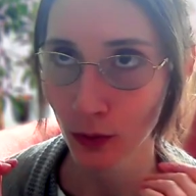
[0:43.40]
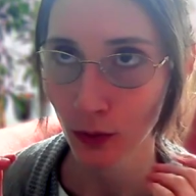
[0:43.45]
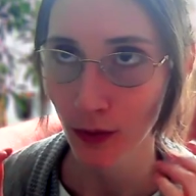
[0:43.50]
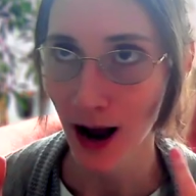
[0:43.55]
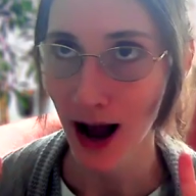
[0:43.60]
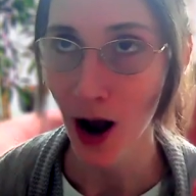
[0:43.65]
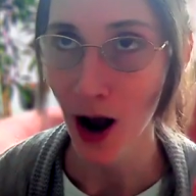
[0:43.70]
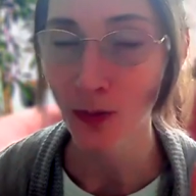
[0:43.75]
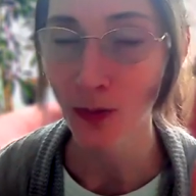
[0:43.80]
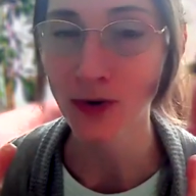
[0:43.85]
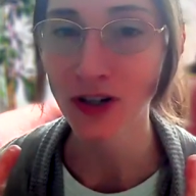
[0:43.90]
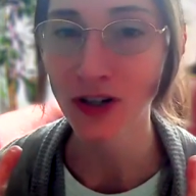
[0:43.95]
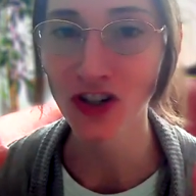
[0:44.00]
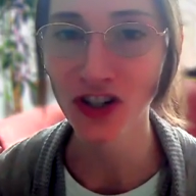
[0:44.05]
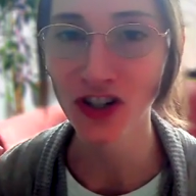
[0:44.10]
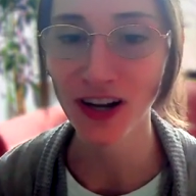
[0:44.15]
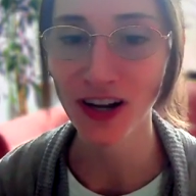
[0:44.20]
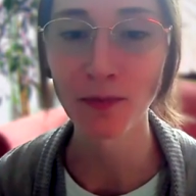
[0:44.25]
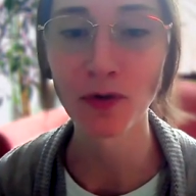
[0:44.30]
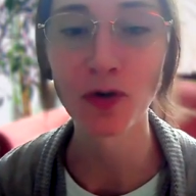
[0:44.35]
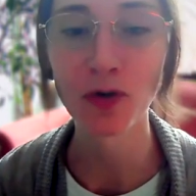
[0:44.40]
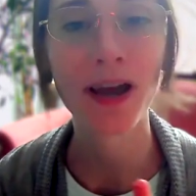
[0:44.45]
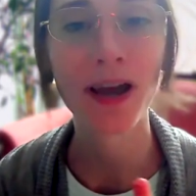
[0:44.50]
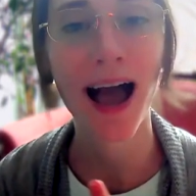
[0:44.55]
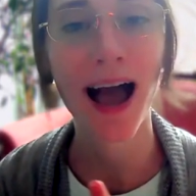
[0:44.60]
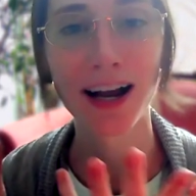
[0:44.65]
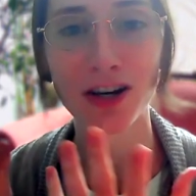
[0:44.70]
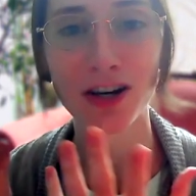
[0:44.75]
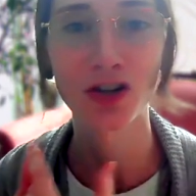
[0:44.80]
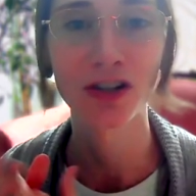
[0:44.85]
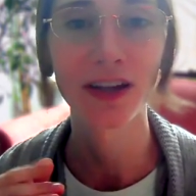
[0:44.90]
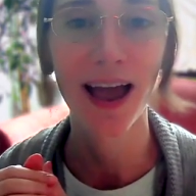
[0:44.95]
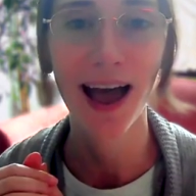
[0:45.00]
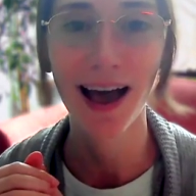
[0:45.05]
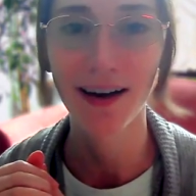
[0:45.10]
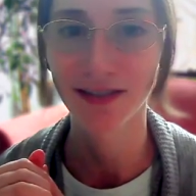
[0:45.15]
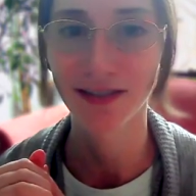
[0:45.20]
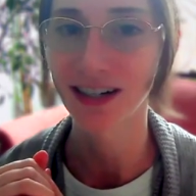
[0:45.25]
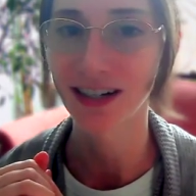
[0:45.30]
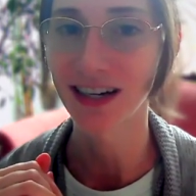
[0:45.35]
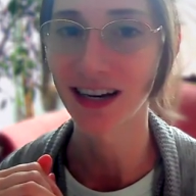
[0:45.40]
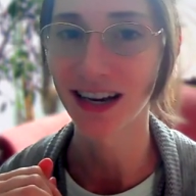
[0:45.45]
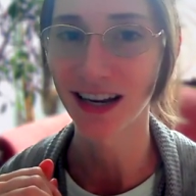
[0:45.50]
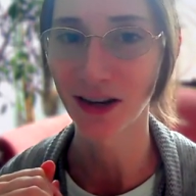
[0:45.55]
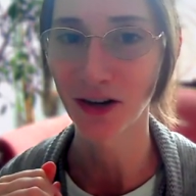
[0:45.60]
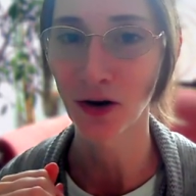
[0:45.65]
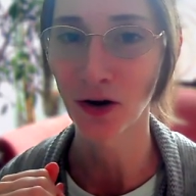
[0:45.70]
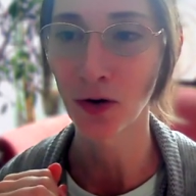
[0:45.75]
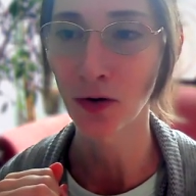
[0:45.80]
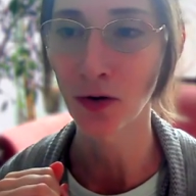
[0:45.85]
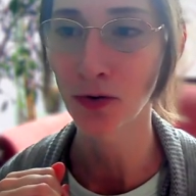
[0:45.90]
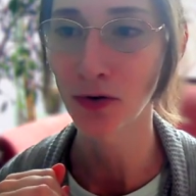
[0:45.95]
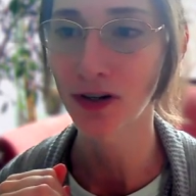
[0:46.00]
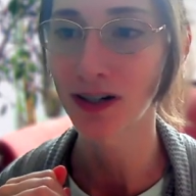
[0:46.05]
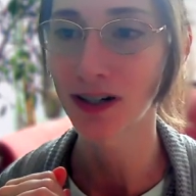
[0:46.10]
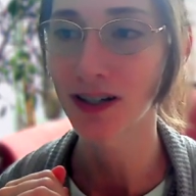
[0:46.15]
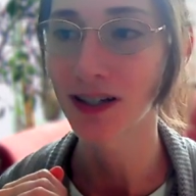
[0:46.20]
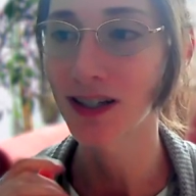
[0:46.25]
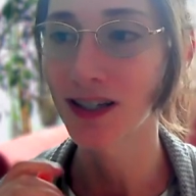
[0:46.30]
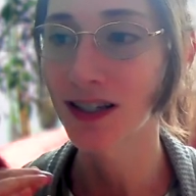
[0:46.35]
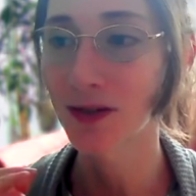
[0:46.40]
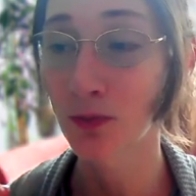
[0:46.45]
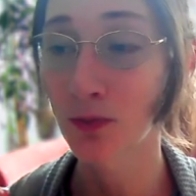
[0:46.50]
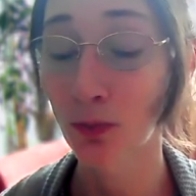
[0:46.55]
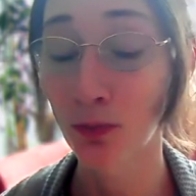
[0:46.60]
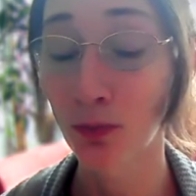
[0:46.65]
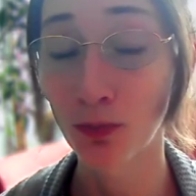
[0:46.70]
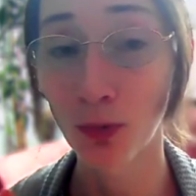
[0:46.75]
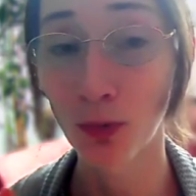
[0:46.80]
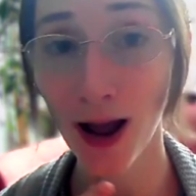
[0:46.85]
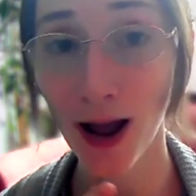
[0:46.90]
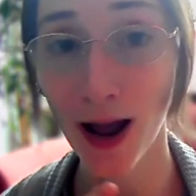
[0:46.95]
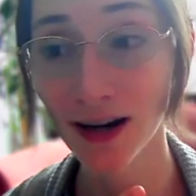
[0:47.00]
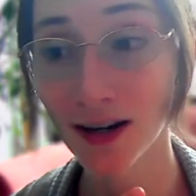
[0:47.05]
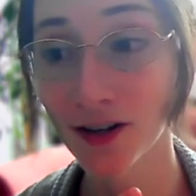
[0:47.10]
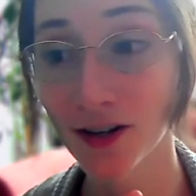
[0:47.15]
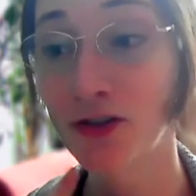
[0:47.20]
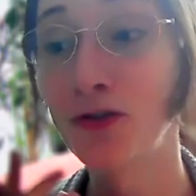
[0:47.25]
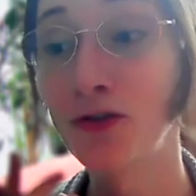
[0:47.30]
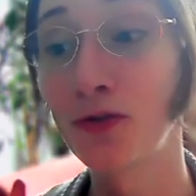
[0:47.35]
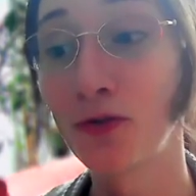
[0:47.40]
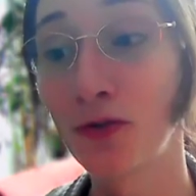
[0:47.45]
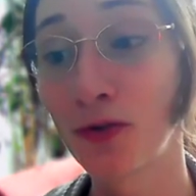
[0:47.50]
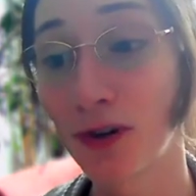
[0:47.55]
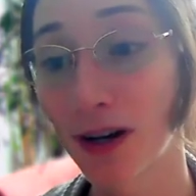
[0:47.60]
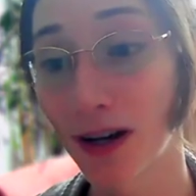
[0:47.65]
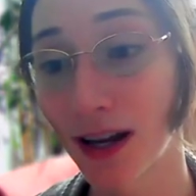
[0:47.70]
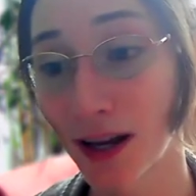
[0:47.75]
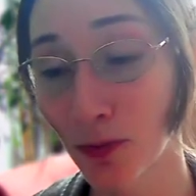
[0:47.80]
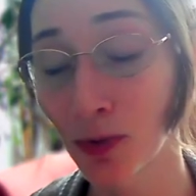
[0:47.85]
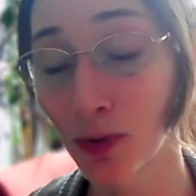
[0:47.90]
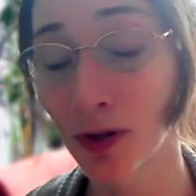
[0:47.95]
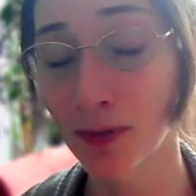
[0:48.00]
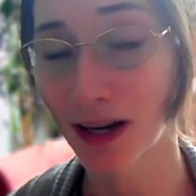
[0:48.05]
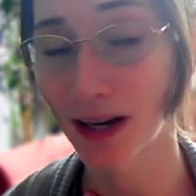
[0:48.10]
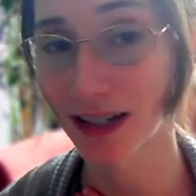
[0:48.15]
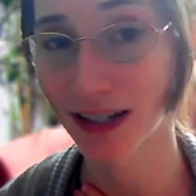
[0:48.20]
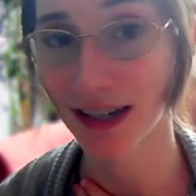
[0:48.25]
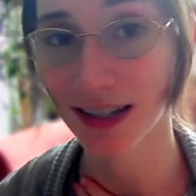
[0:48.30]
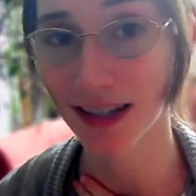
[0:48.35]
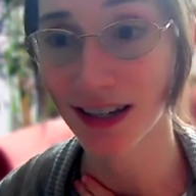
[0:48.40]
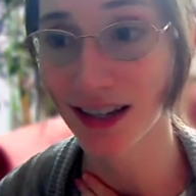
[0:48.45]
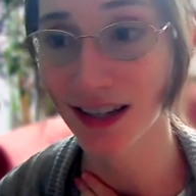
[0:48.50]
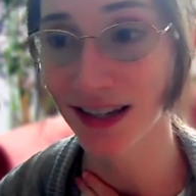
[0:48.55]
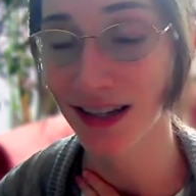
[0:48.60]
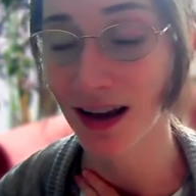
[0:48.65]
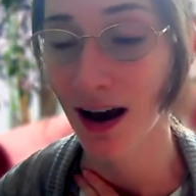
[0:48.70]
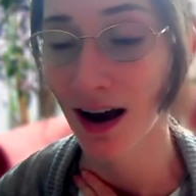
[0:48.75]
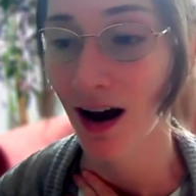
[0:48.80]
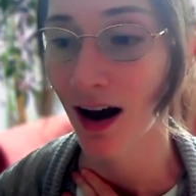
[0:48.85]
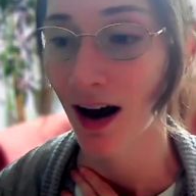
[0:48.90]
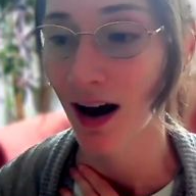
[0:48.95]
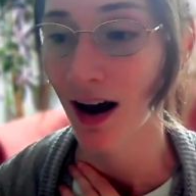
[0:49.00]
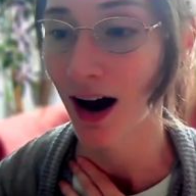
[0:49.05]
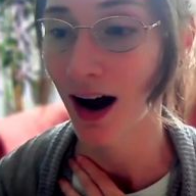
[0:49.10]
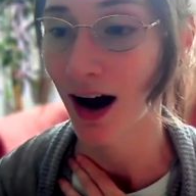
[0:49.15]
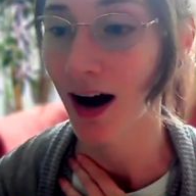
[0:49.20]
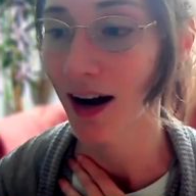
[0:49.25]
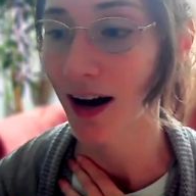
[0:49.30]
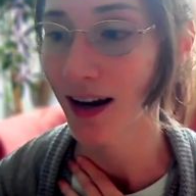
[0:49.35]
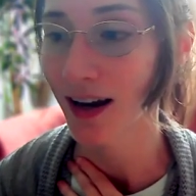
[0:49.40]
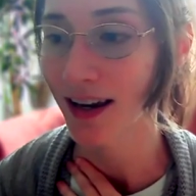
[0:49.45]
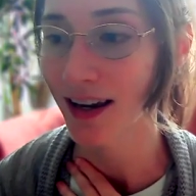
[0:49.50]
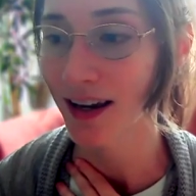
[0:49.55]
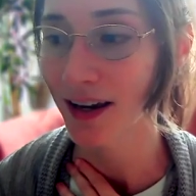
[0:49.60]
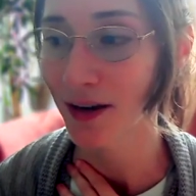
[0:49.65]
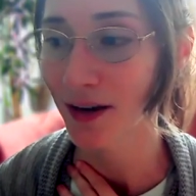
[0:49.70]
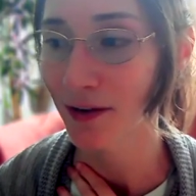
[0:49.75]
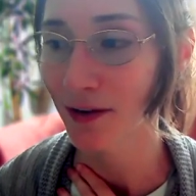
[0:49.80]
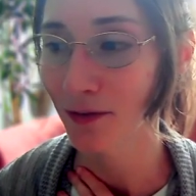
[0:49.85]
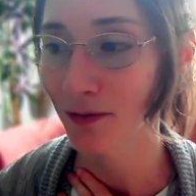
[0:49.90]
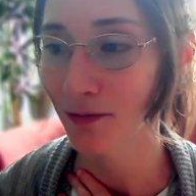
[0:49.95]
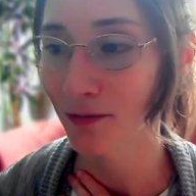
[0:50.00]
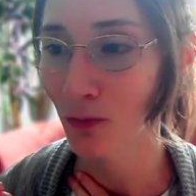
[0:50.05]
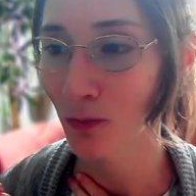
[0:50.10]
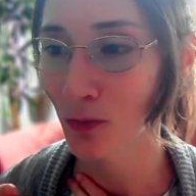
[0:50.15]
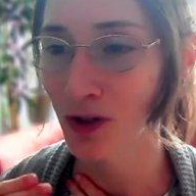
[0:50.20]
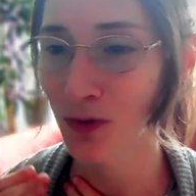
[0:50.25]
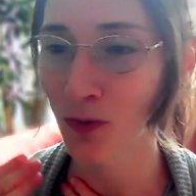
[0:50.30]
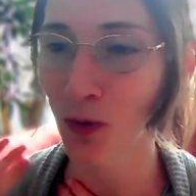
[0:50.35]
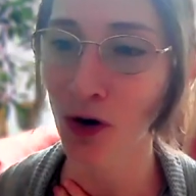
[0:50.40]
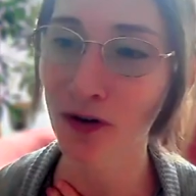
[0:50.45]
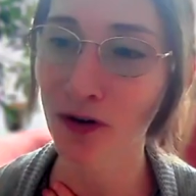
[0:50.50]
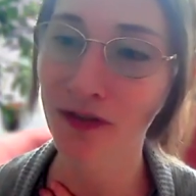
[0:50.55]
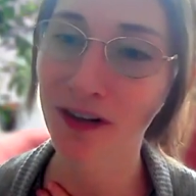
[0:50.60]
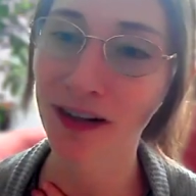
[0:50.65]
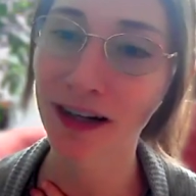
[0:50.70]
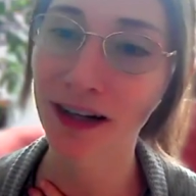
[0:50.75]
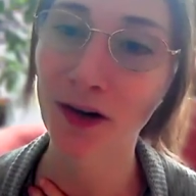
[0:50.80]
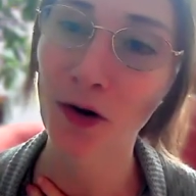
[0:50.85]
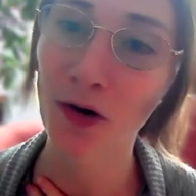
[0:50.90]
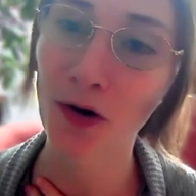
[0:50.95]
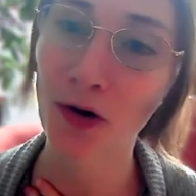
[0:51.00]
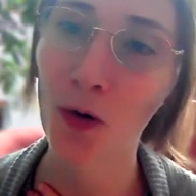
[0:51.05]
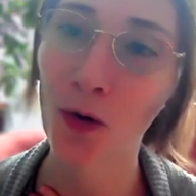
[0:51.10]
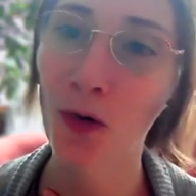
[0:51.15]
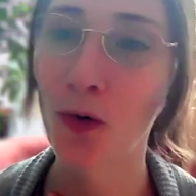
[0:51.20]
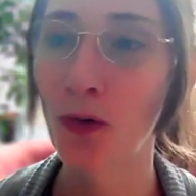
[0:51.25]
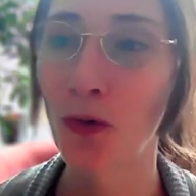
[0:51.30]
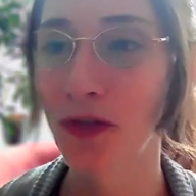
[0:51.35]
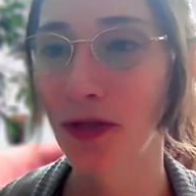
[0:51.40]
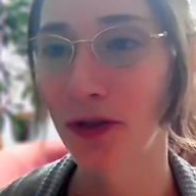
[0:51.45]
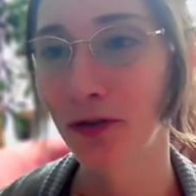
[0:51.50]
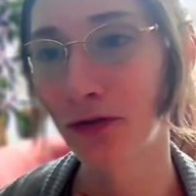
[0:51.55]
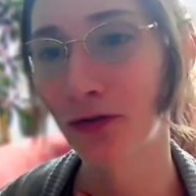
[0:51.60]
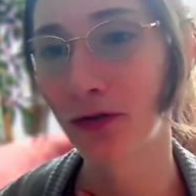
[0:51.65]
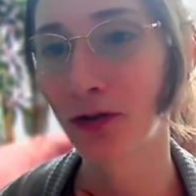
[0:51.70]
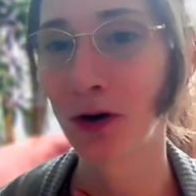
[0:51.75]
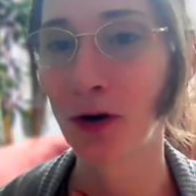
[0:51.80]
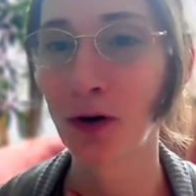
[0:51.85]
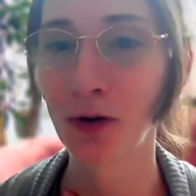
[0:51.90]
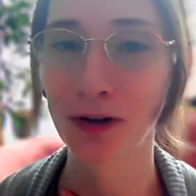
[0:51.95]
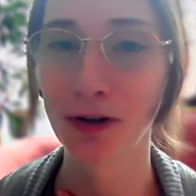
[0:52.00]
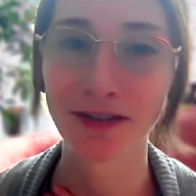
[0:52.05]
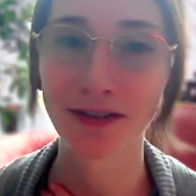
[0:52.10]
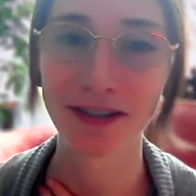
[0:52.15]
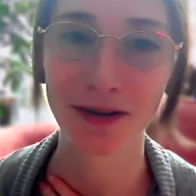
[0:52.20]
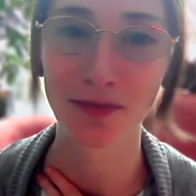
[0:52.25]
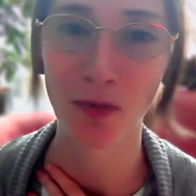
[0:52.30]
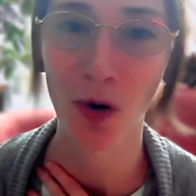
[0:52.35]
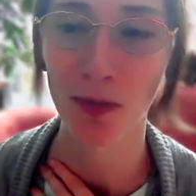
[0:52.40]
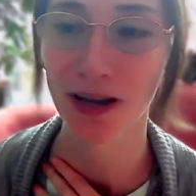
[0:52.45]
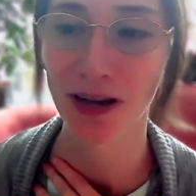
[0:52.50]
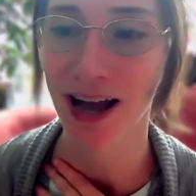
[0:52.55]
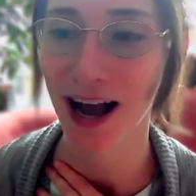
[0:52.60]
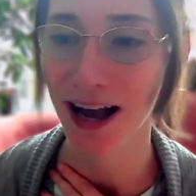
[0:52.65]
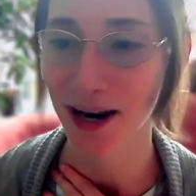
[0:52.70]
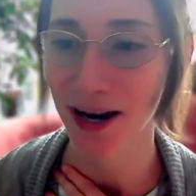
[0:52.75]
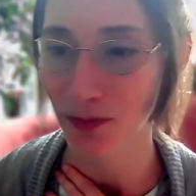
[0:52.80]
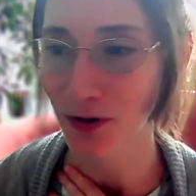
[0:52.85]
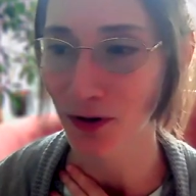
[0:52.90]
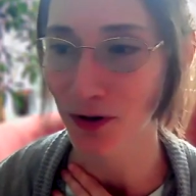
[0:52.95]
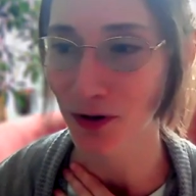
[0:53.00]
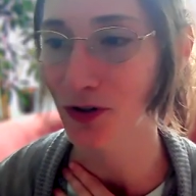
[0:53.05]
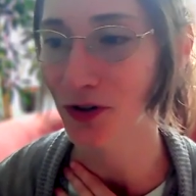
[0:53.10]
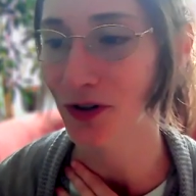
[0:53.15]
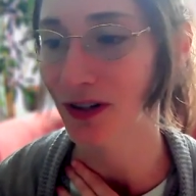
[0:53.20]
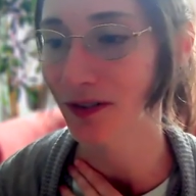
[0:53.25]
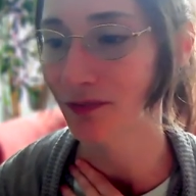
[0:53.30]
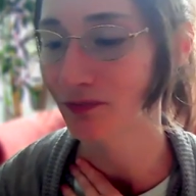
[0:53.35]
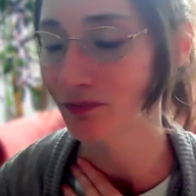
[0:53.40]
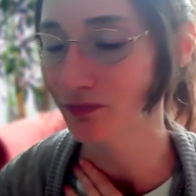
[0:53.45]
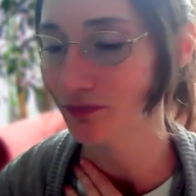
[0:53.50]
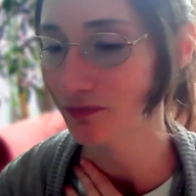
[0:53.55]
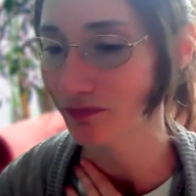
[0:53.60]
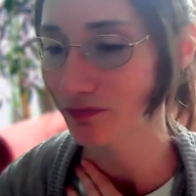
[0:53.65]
How much time do we actually have in a day, Because prior to implementing this, I was more of a go with the flow, live in the moment kind of person.